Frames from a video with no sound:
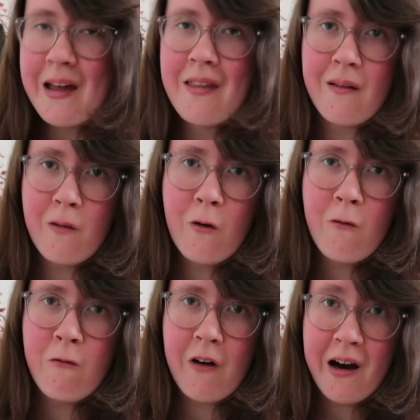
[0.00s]
they've got
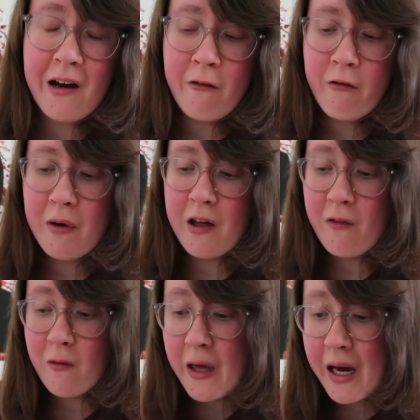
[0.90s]
five, but if
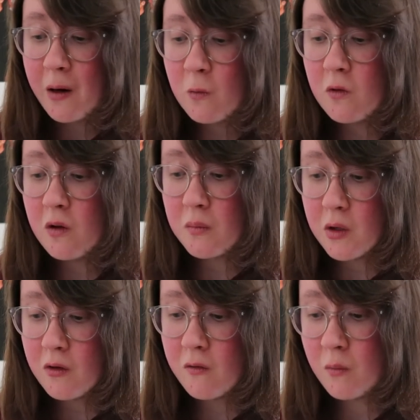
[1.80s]
you count the
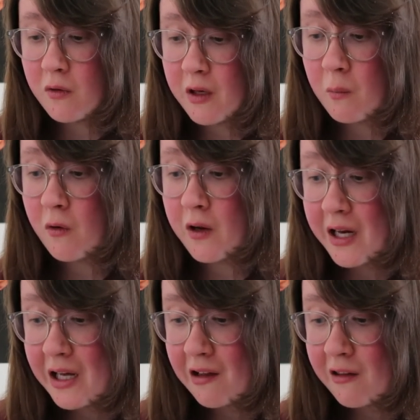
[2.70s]
music from SteamWorld
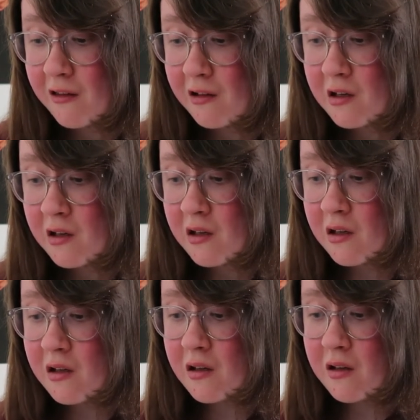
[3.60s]
Heist,
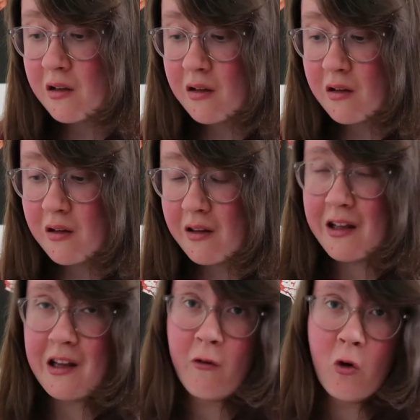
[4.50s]

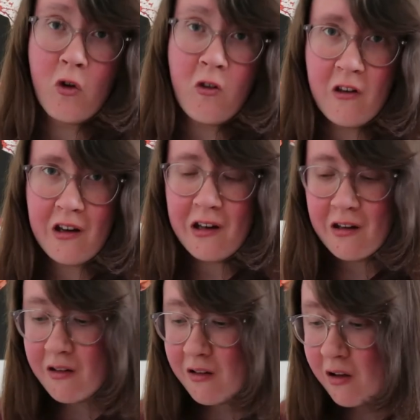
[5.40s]
then they've got six.
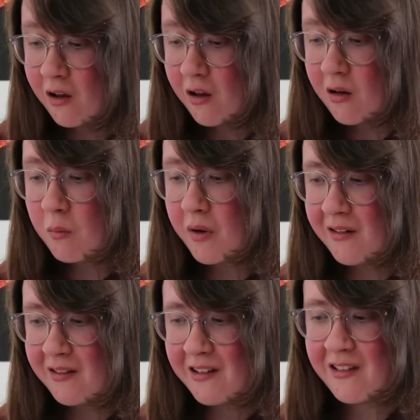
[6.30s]
But
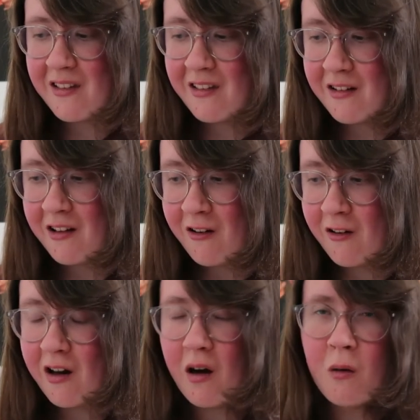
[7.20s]
this is
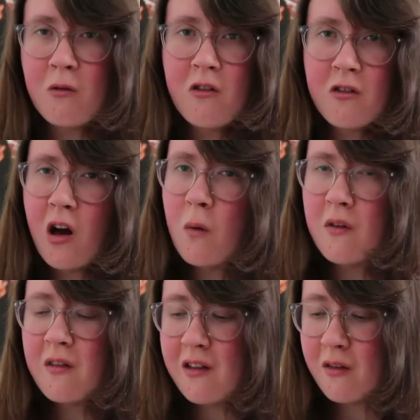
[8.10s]
another. I'll start
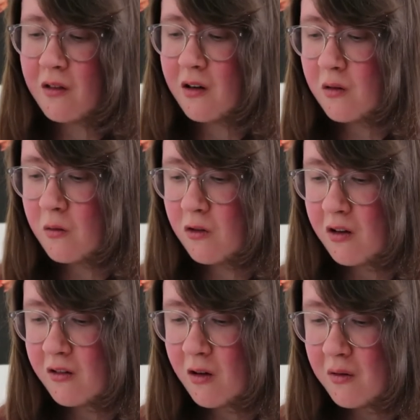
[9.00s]
with this one.
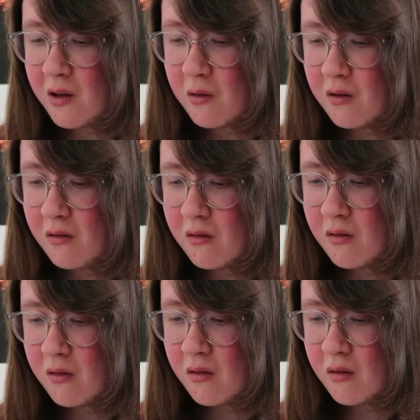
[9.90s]
Should I start that one?
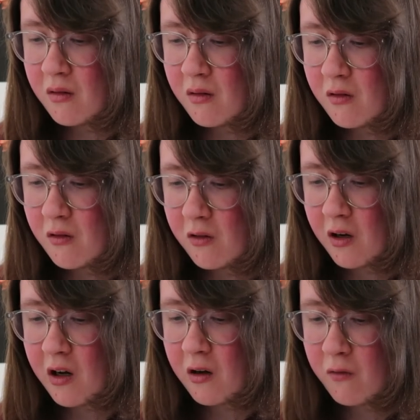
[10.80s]

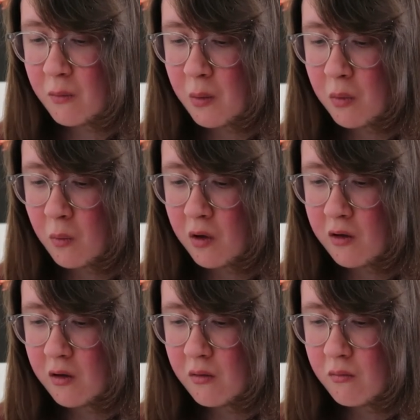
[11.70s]
Should I go from album one
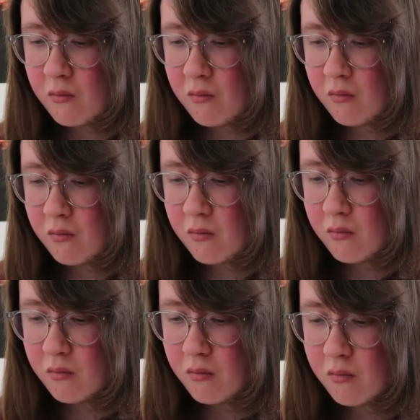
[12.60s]
to...
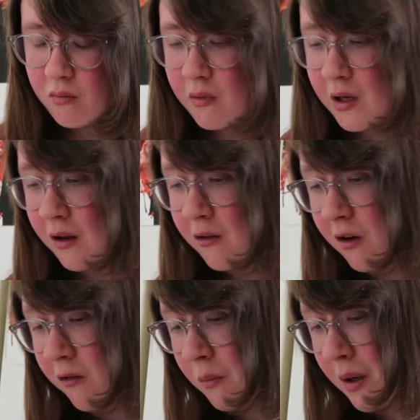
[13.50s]
Yeah, let's
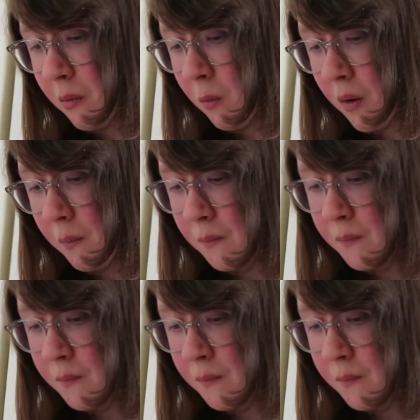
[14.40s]
go from album one.